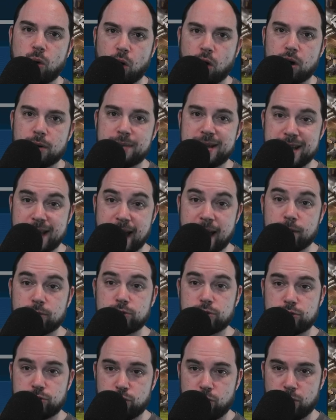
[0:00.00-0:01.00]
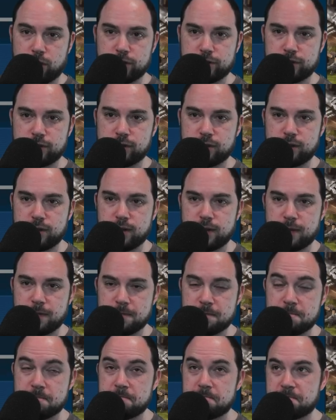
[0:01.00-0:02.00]
army counters yours,
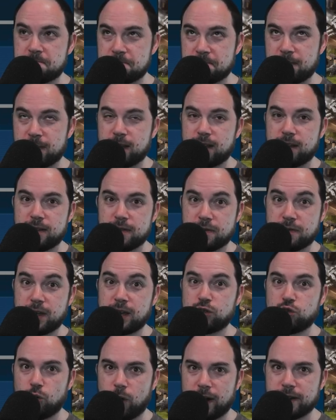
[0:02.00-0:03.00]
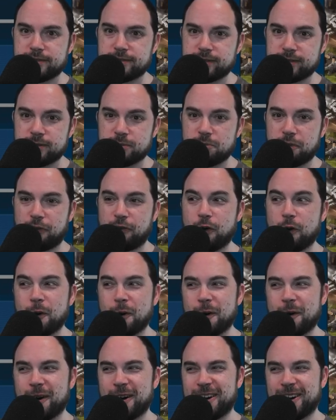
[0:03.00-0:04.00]
think twice
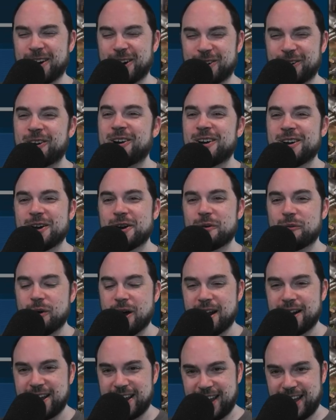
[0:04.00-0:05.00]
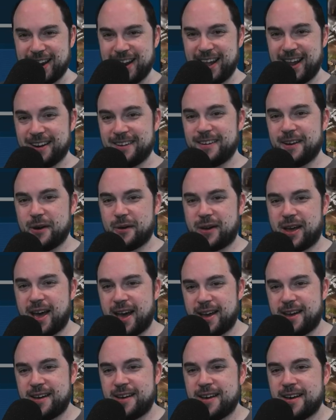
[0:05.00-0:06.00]
before running it in,
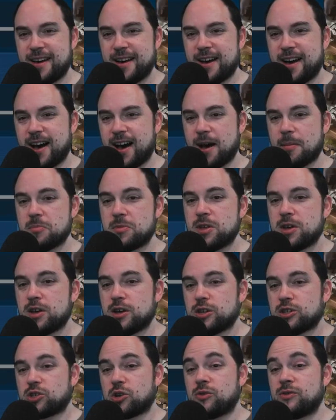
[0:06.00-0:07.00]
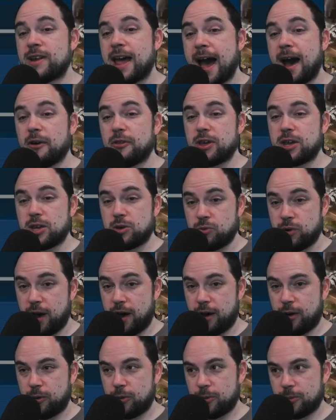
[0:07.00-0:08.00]
okay? So now that you
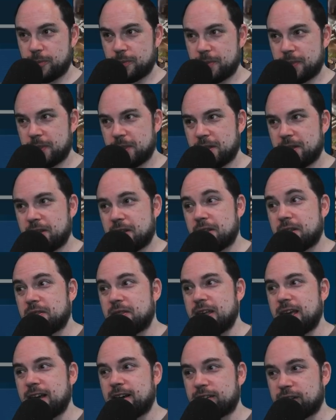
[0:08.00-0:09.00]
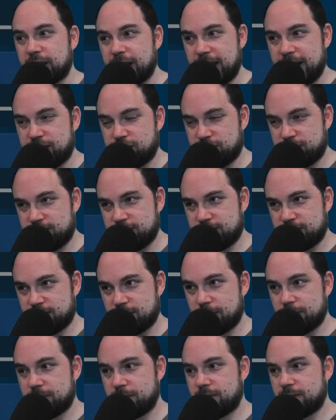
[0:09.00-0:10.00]
know the inclination
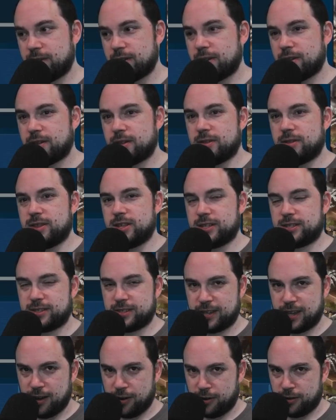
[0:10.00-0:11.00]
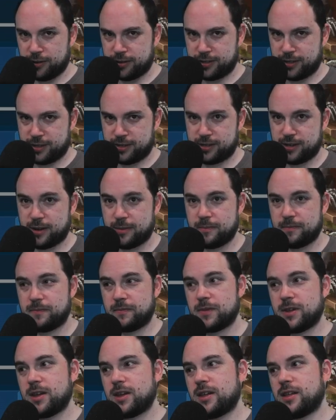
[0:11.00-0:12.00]
system, the skill system,
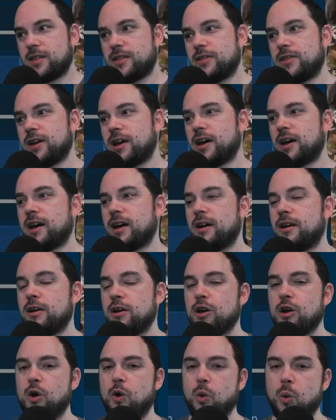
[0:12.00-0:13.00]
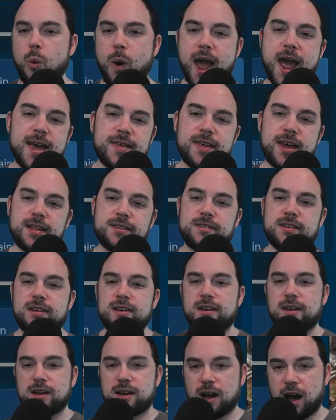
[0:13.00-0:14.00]
the way that
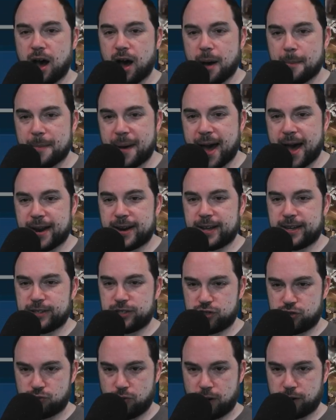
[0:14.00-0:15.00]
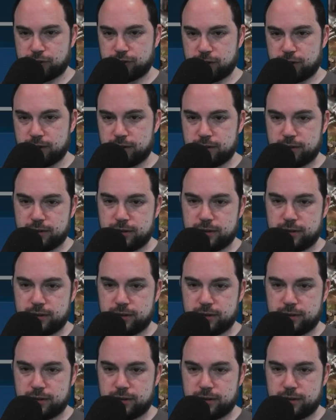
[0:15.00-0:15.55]
combat is structured,